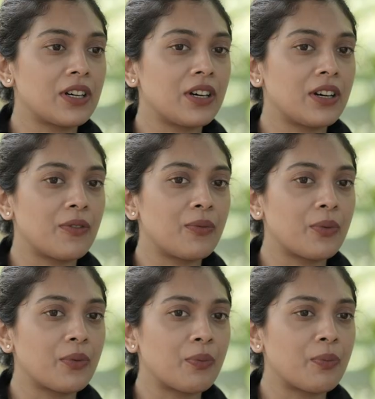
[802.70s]
uh,
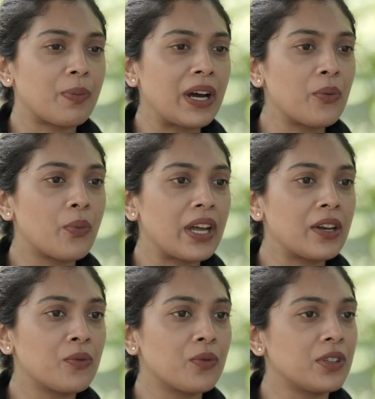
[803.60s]
by
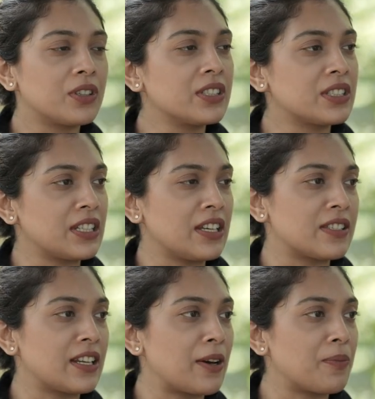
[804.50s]
when would this
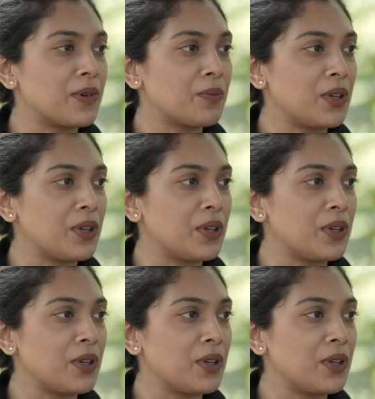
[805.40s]
nature lab